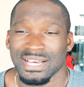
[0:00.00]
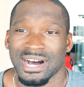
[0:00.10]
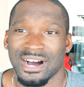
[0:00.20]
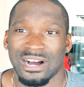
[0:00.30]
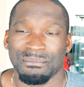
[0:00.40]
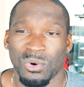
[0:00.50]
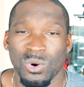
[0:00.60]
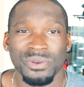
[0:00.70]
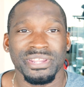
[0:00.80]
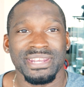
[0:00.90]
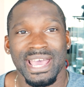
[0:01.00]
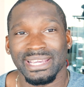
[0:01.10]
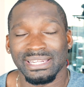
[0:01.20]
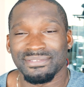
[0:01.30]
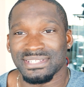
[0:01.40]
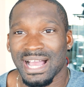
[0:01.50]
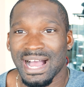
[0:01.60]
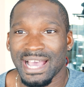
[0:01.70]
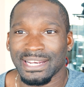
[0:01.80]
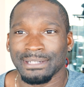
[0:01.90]
On the negative
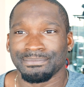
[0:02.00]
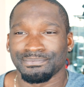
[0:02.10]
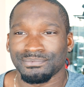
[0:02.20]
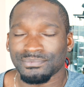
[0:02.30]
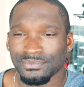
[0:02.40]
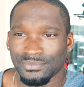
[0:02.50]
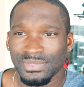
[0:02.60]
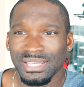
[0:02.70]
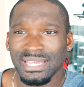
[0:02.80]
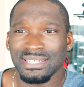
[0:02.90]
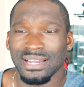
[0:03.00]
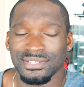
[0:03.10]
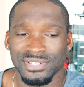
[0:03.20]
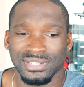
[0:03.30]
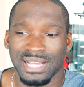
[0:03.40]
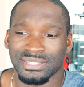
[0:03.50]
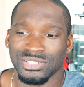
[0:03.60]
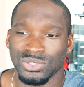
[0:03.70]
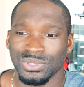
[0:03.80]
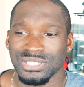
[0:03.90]
side, it does look like the
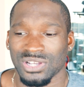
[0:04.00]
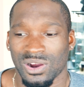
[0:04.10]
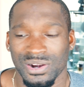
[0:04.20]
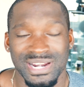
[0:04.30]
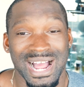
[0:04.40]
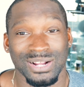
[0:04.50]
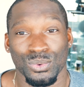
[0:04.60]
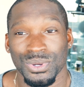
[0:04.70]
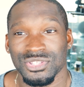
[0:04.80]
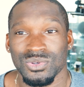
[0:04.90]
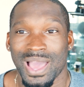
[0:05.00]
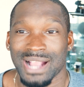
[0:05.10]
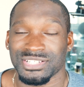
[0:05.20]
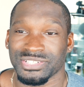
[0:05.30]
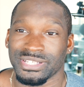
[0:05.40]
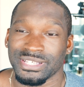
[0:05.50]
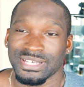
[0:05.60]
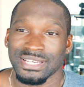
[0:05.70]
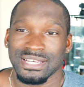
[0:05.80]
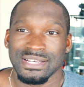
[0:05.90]
units are not going to actually
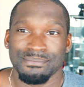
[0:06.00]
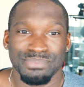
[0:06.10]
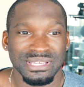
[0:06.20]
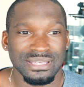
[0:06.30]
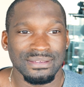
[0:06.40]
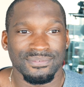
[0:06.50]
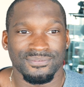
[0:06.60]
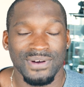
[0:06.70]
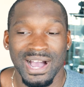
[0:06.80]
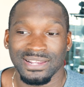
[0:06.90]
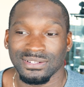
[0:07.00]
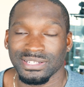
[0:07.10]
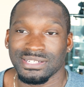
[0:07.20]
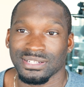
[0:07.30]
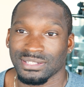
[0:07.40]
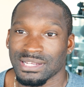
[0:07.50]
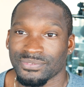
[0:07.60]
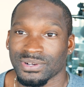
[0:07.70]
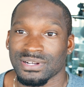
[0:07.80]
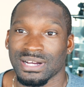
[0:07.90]
be finally
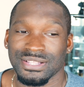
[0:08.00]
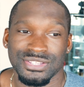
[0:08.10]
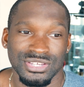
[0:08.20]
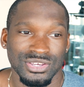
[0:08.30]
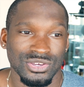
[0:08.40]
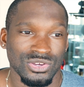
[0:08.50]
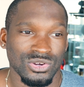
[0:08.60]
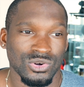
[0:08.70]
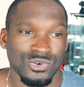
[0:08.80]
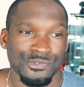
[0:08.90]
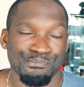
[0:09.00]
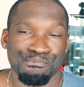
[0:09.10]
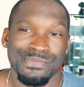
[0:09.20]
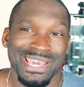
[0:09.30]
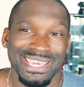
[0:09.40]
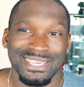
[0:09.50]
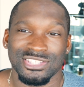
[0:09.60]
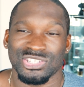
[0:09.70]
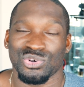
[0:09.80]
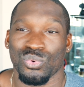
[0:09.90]
delivered until May
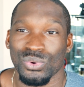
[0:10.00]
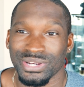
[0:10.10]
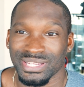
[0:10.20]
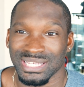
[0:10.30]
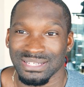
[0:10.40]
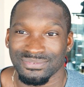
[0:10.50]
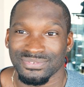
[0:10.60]
20th,